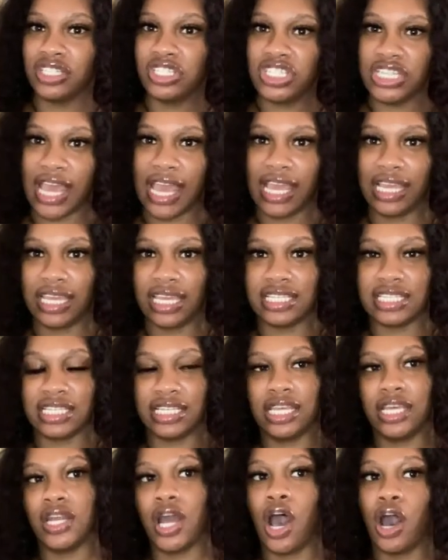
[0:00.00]
and jackets, and
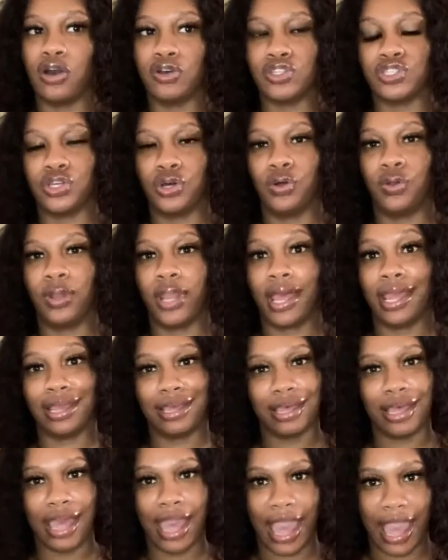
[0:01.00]
then also like
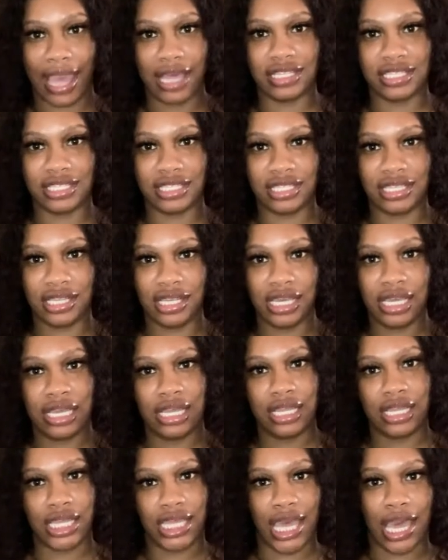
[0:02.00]

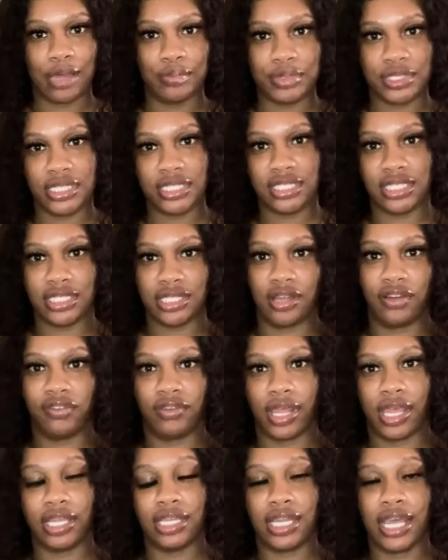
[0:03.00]
hats and stuff
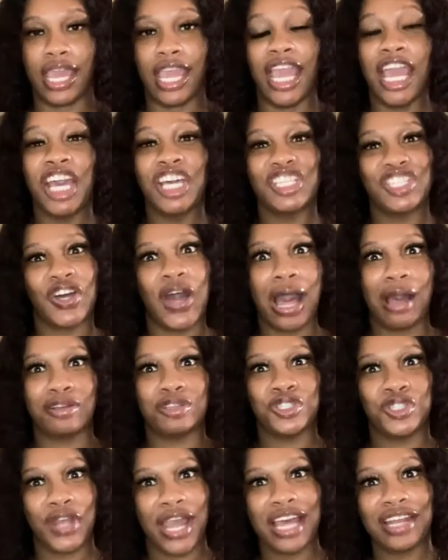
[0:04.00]
like that. So I
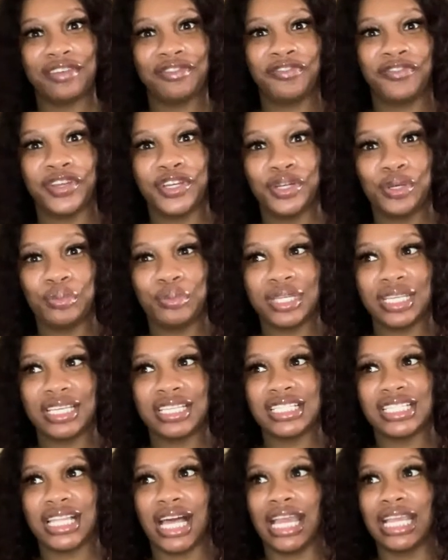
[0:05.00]
was trying to film
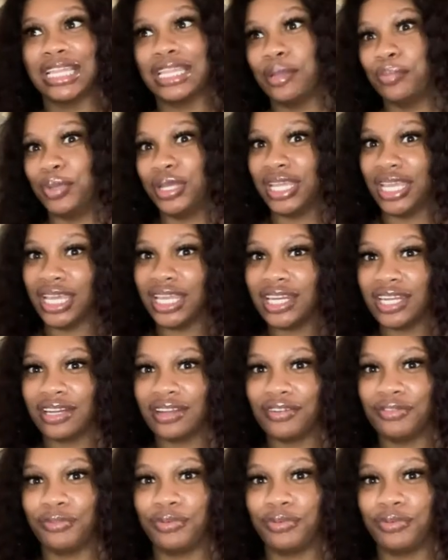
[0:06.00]
this like the beginning of